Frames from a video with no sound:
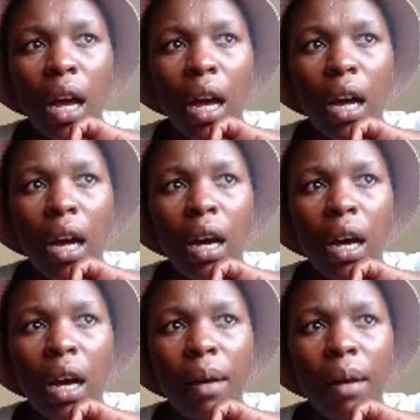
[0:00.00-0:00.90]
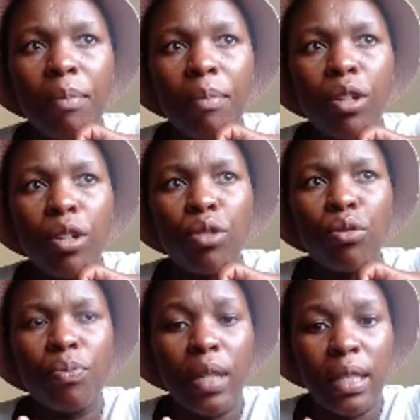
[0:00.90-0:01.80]
maybe
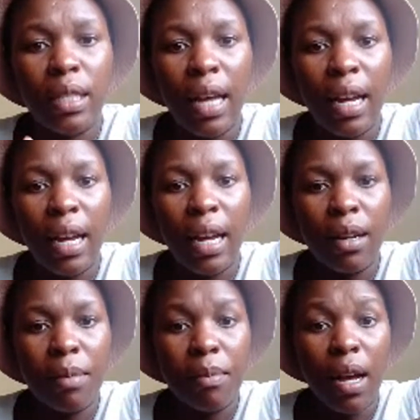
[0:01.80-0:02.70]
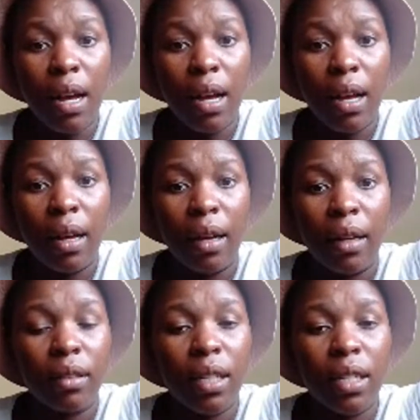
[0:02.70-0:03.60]
to put aside
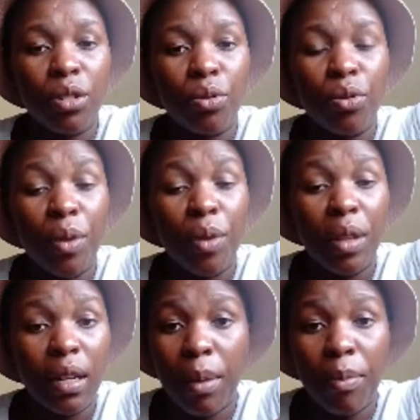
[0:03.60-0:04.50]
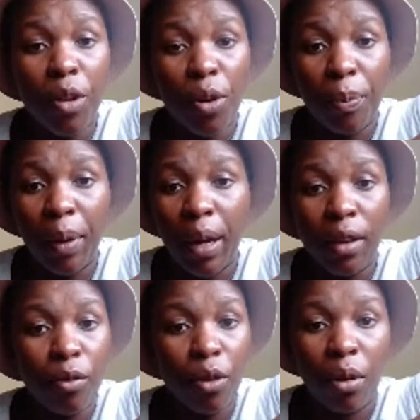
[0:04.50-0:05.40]
things to do with, maybe you're
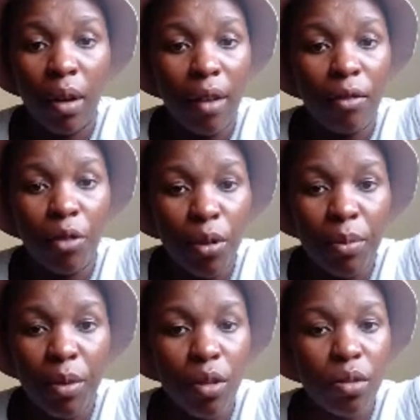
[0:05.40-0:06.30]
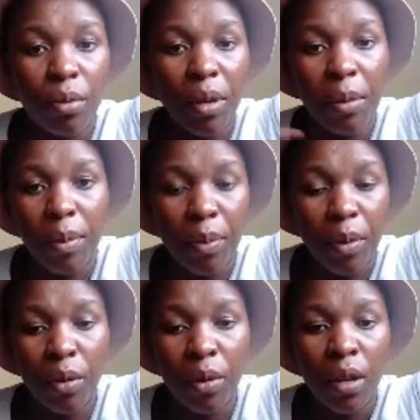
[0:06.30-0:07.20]
paying for a phone, because so many
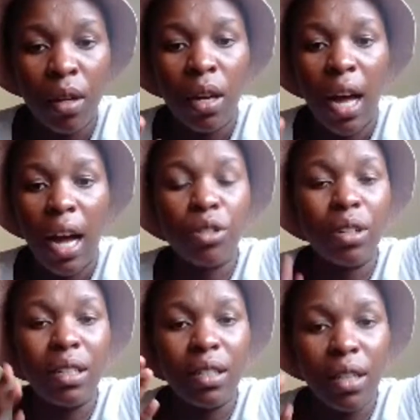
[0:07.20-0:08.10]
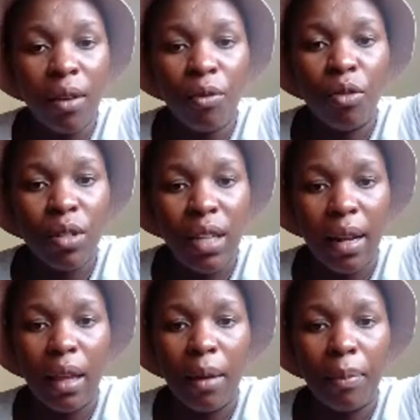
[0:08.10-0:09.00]
people actually take phones
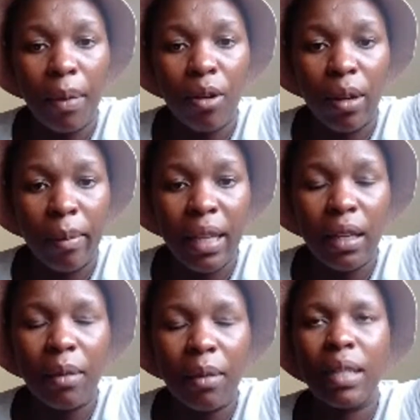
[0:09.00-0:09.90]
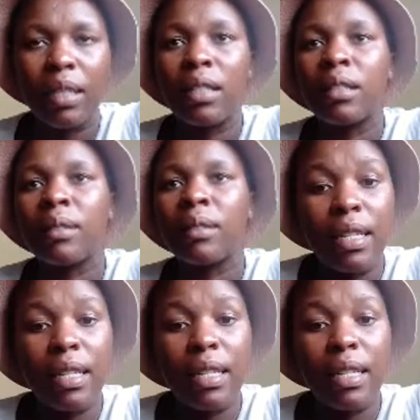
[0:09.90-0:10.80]
and they pay on a monthly basis.
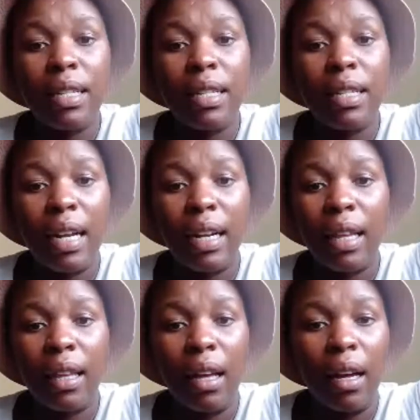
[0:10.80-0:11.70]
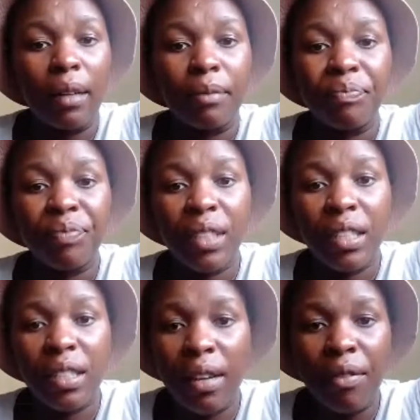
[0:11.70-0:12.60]
Maybe there's another
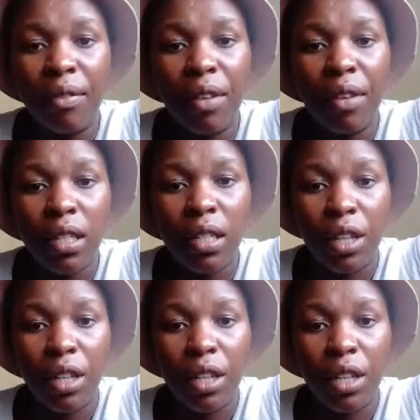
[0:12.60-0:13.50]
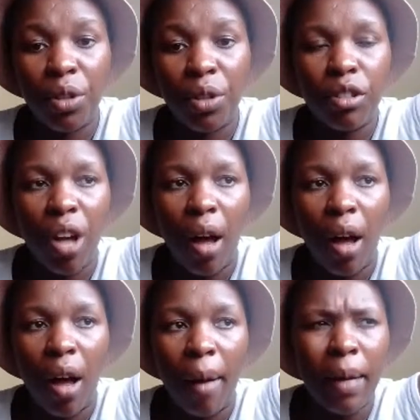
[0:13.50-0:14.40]
savings that you're in,
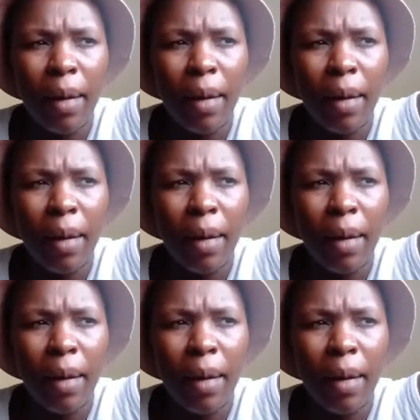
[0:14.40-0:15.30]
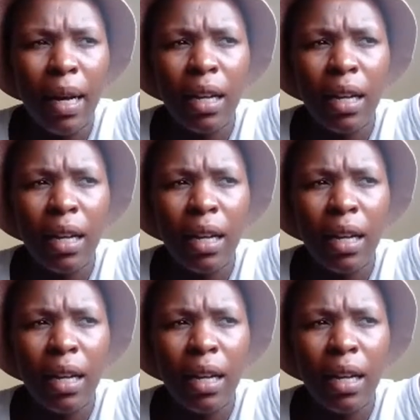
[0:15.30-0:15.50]
chamas, SACCOs,